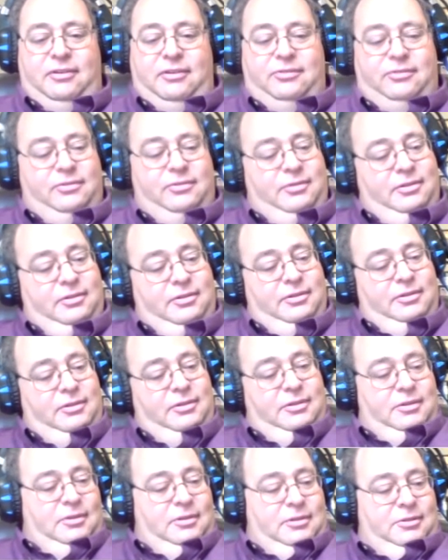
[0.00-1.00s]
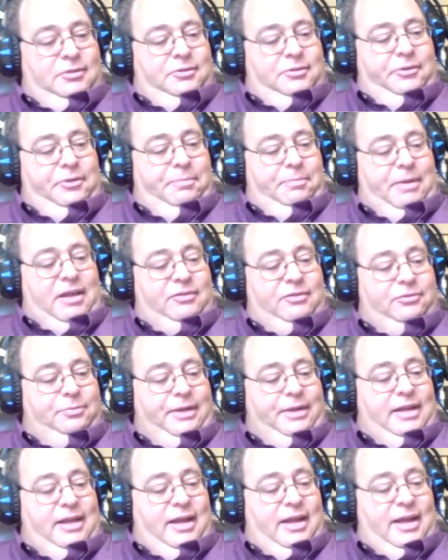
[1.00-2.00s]
So with that,
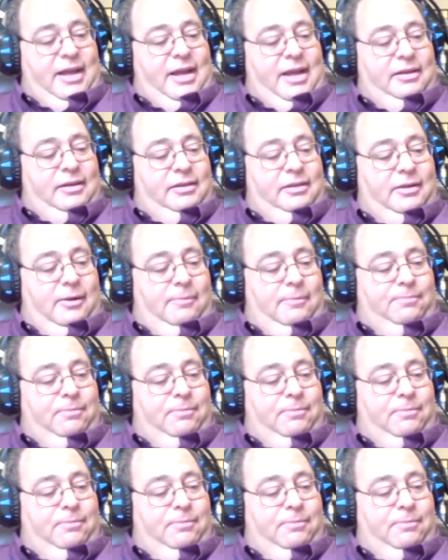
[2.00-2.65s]
that's a